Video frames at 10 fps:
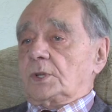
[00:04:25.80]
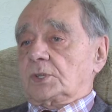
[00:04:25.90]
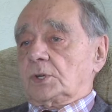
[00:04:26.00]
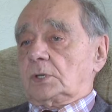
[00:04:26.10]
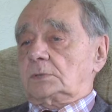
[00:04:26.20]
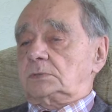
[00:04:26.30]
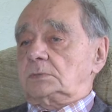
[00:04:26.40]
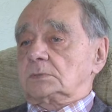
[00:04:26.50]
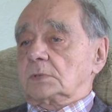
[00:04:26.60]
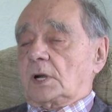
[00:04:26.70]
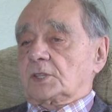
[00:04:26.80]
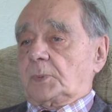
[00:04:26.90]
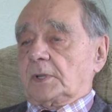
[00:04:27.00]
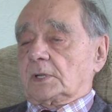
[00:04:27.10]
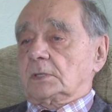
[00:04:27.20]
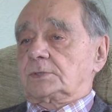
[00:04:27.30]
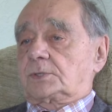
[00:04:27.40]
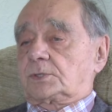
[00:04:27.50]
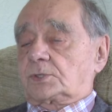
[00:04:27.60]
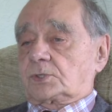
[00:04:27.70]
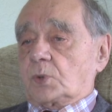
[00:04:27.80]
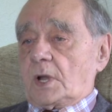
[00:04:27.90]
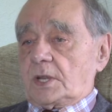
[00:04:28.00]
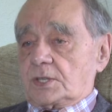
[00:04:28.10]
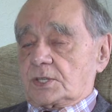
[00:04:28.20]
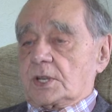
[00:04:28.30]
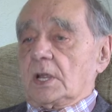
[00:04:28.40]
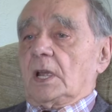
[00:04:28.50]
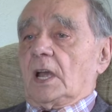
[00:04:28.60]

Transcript: Wishaw Hospital twice.